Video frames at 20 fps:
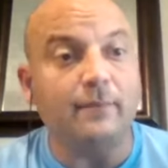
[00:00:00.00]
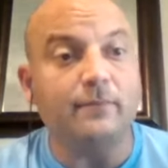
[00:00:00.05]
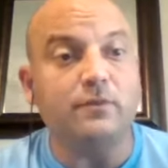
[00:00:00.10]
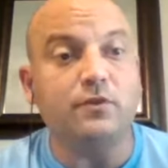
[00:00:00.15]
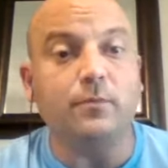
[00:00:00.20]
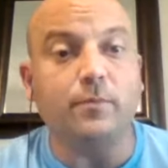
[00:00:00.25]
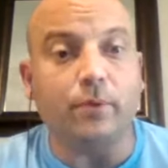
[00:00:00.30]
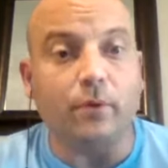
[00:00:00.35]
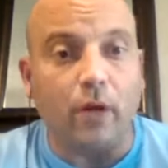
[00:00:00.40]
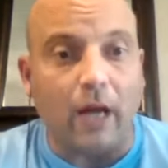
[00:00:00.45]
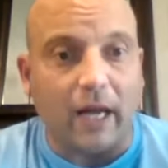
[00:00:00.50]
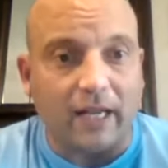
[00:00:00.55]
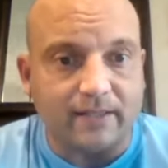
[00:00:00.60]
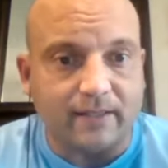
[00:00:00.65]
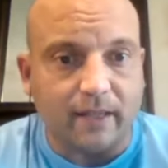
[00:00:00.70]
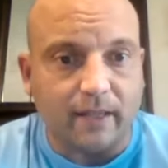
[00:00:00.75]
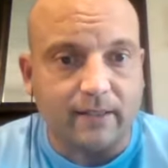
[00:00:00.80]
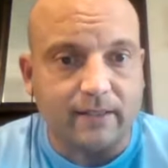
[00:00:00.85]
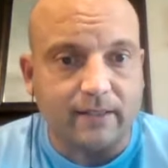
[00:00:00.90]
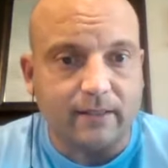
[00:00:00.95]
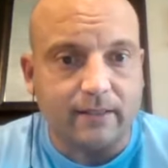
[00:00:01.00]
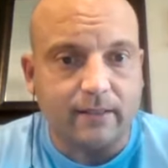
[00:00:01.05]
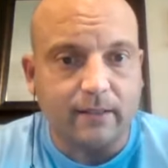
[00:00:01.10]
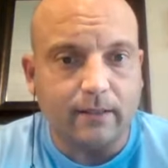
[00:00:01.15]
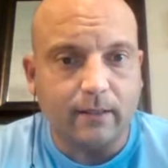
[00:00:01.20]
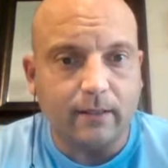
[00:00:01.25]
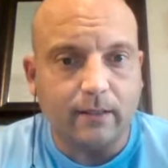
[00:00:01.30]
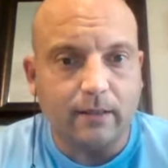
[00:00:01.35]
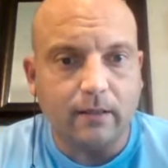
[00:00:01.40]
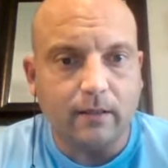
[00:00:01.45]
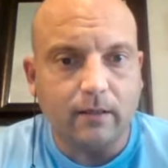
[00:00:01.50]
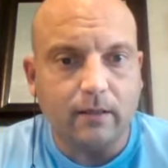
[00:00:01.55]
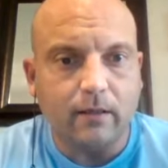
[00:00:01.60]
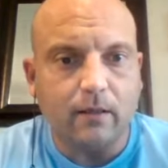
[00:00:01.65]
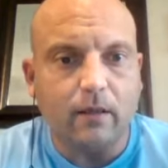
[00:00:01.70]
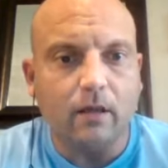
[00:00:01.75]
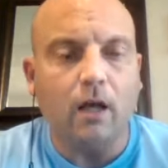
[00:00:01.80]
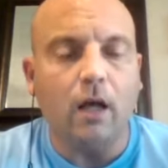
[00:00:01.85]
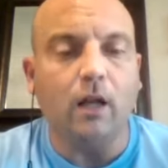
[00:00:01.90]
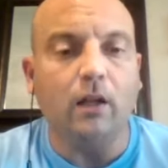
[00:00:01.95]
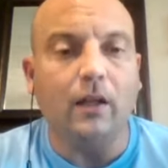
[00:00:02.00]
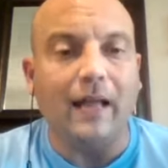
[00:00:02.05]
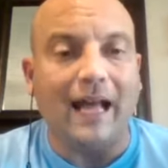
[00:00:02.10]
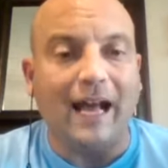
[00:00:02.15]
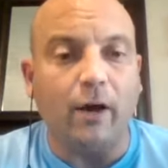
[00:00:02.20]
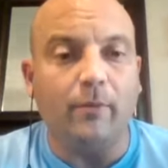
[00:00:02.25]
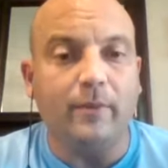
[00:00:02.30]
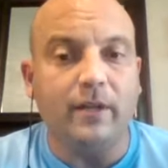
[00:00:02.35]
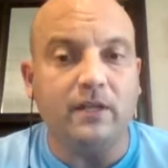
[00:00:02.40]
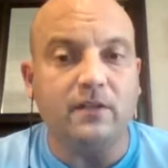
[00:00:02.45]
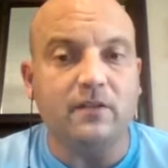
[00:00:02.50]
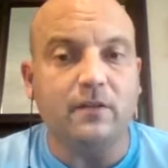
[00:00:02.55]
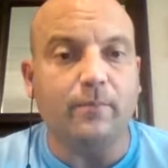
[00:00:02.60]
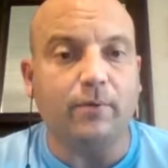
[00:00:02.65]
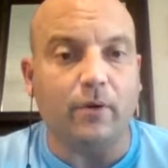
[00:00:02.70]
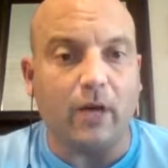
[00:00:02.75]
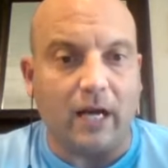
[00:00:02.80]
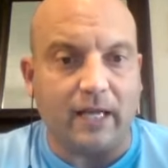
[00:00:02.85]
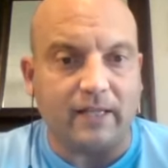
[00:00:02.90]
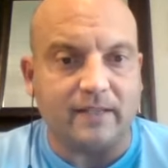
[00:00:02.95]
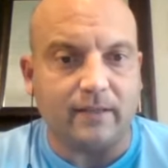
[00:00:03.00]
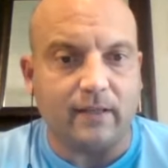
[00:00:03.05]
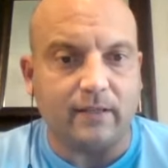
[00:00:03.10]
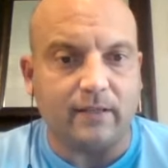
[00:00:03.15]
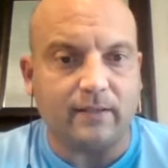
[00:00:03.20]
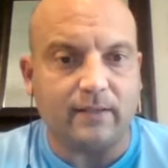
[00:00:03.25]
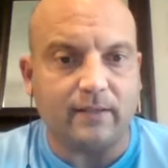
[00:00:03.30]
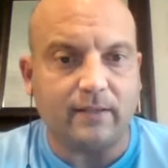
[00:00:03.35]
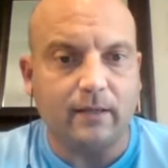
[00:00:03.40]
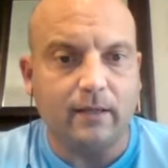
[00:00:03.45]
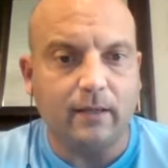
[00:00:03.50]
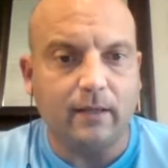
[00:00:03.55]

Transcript: to process. Allow me to process,